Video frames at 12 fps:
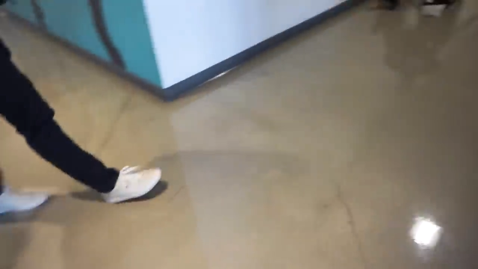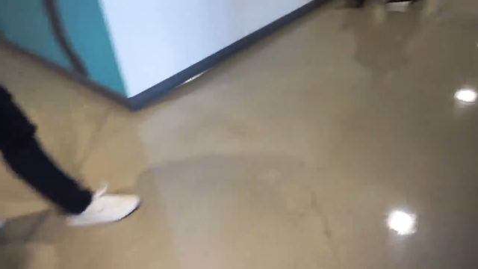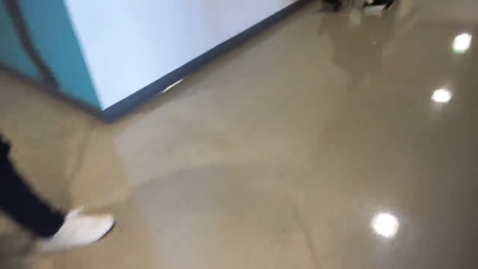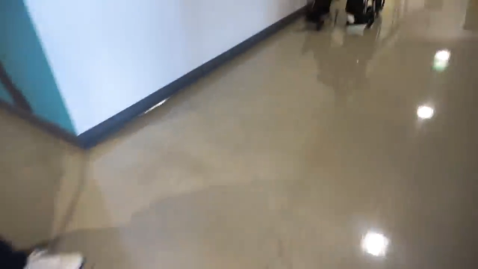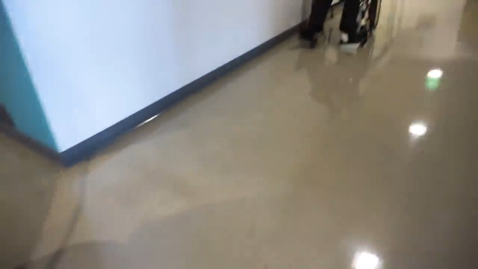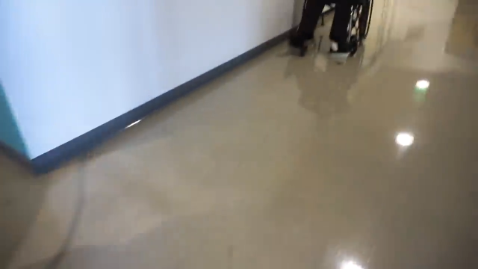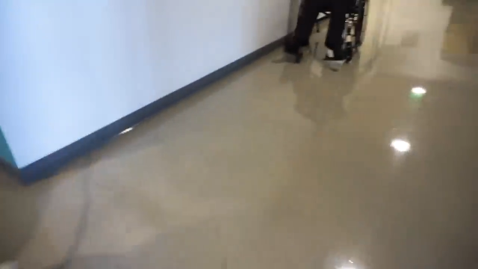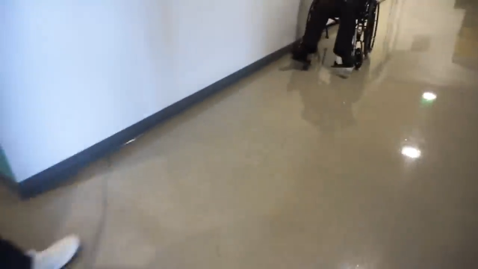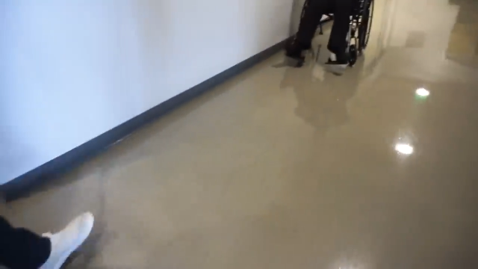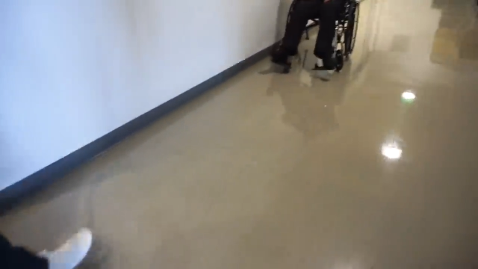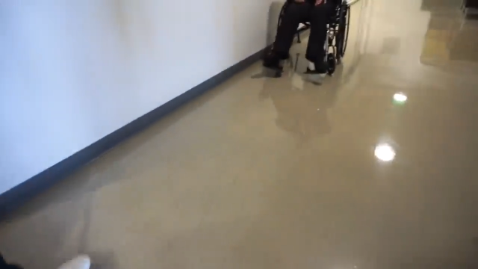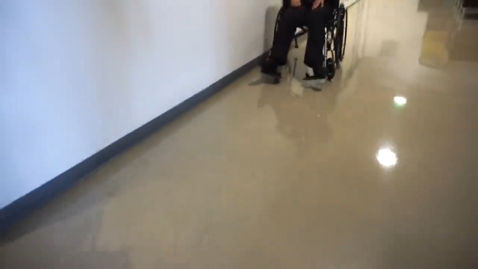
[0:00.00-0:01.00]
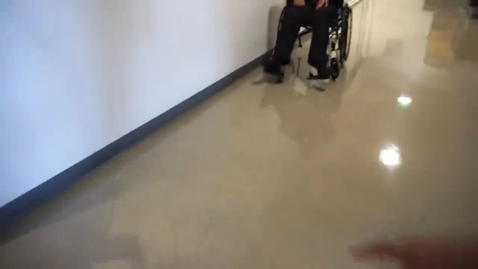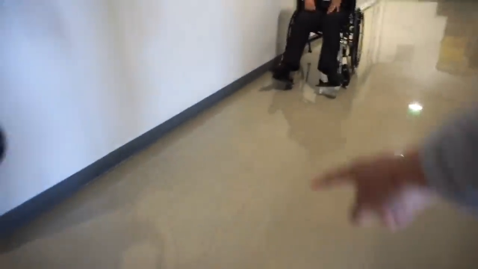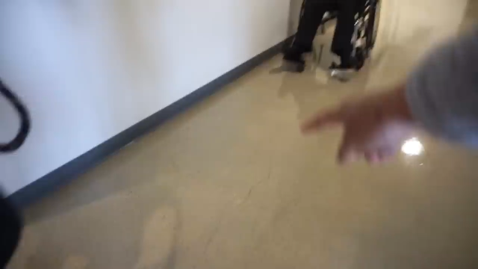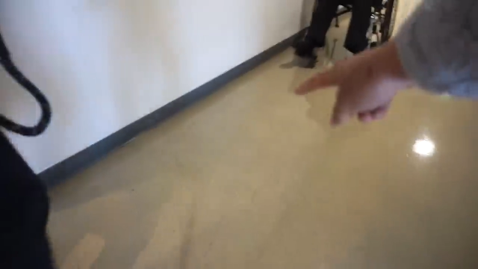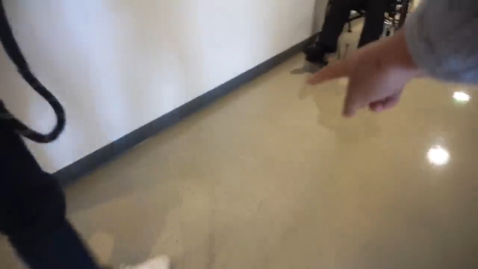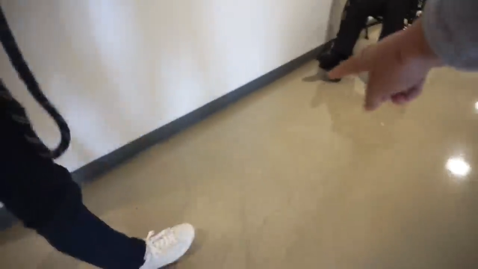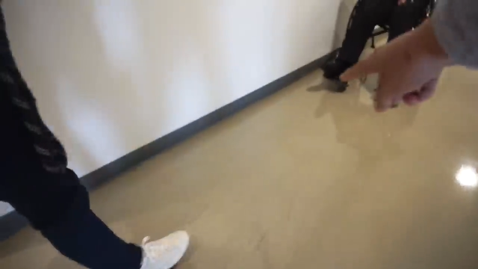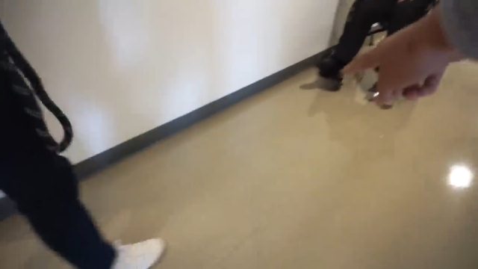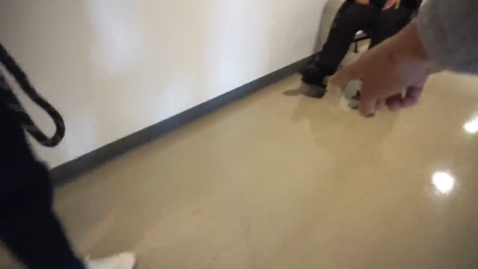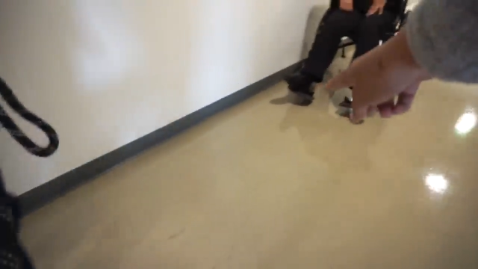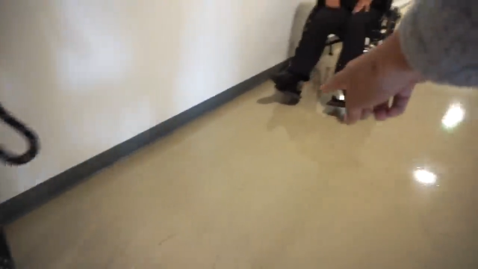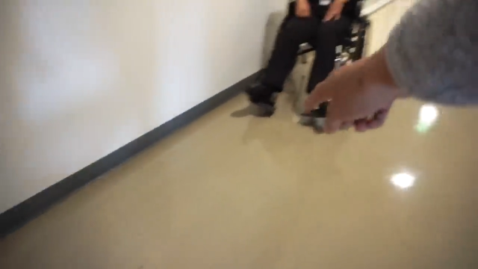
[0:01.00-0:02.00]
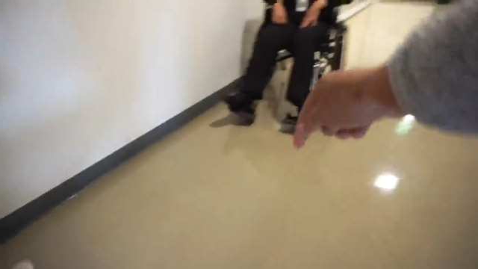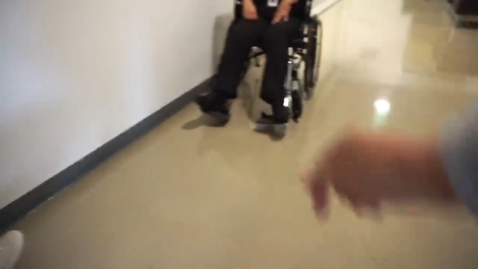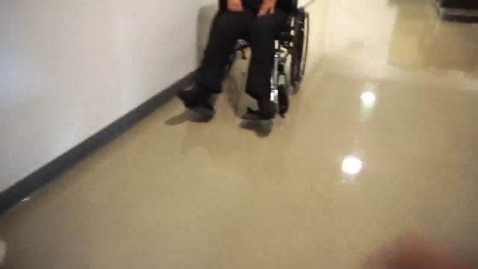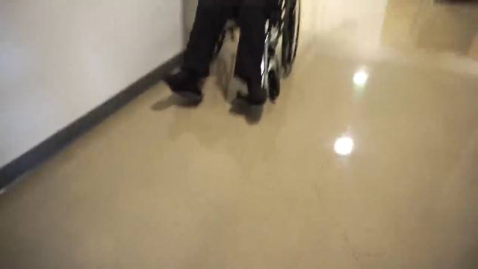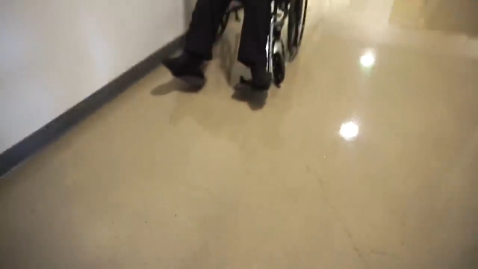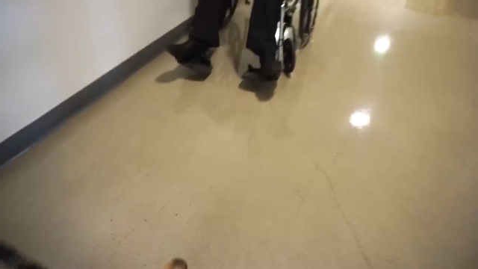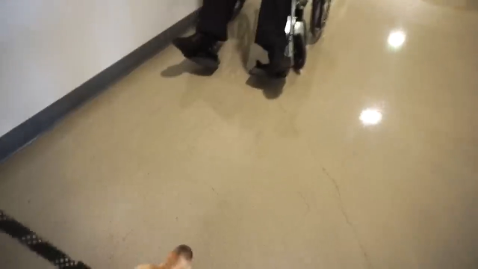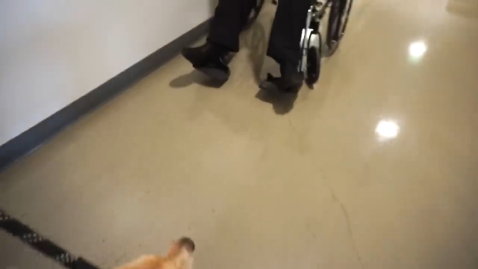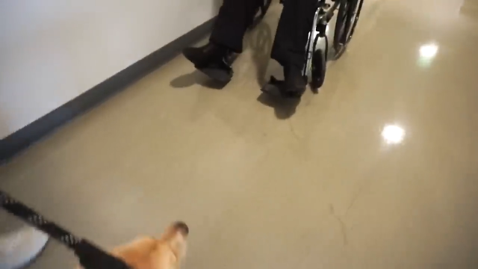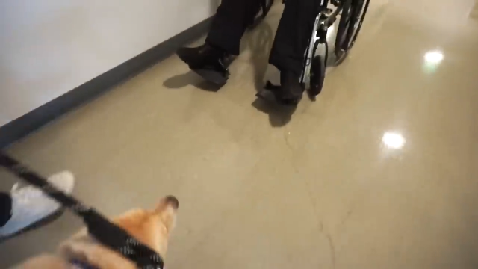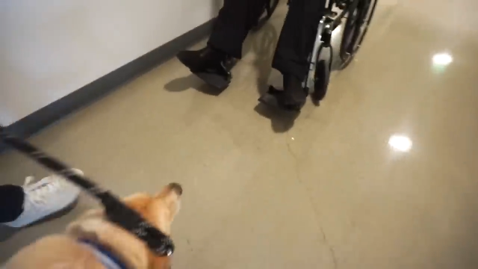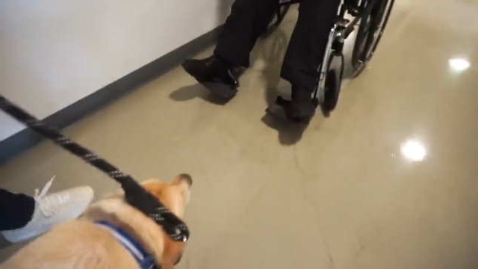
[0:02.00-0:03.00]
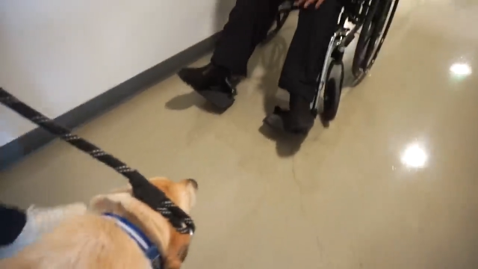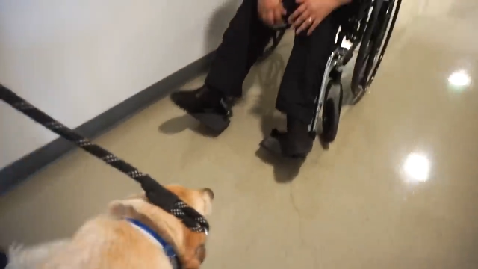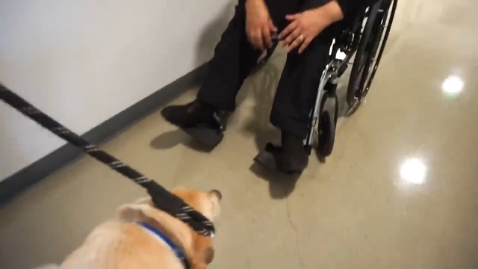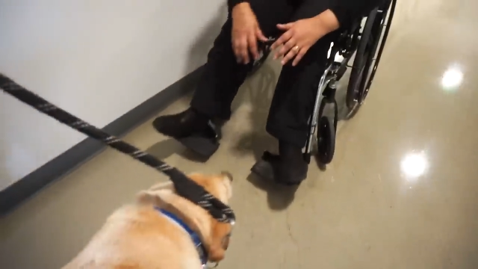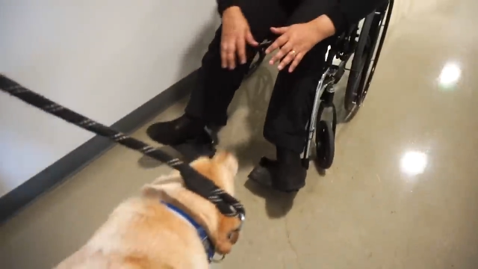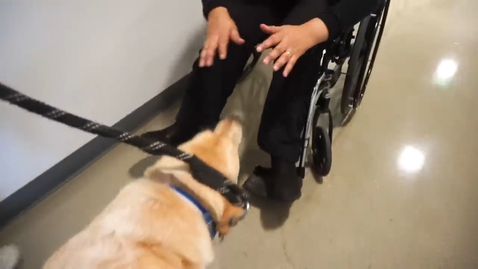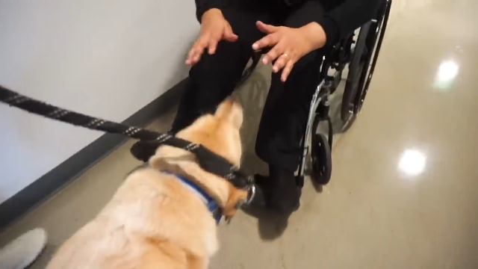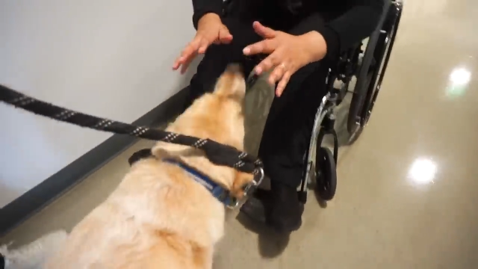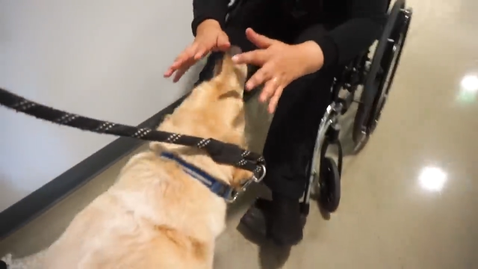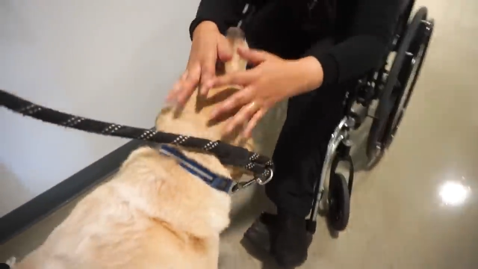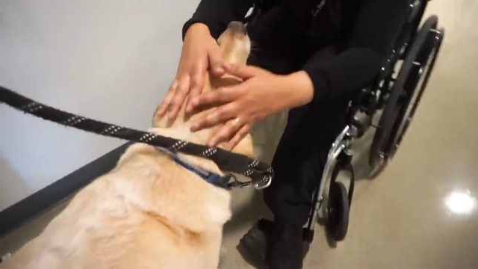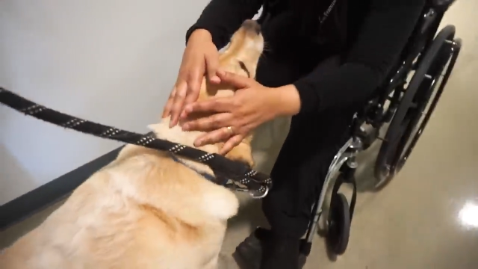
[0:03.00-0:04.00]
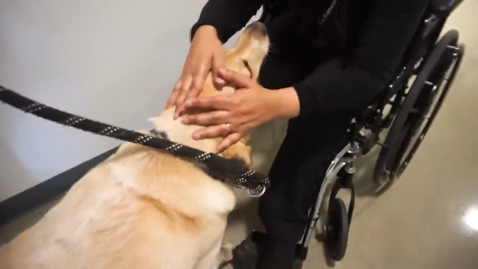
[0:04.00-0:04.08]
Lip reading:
[unreadable: no face in view]